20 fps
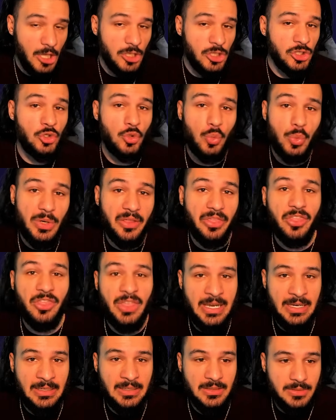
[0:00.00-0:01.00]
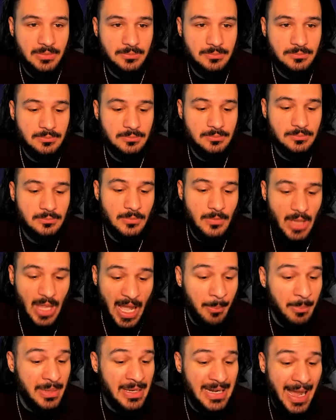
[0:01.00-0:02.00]
You would think.
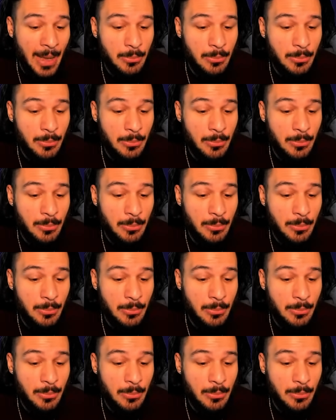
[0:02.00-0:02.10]
I mean,